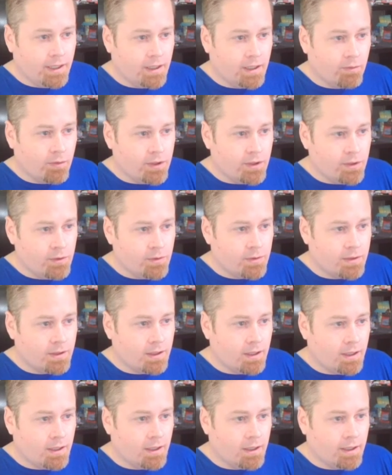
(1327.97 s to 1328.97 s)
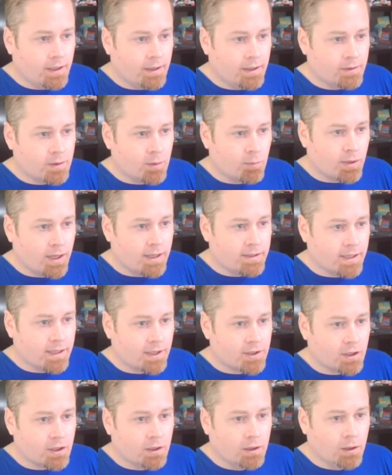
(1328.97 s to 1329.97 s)
and if we do see some price
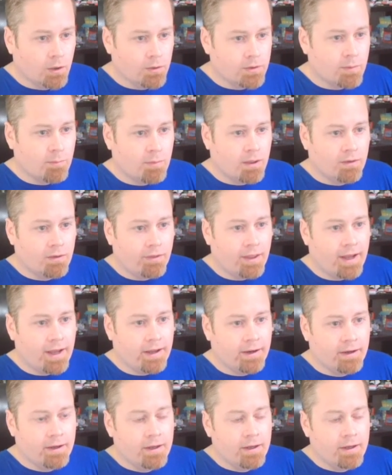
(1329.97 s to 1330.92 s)
action close above that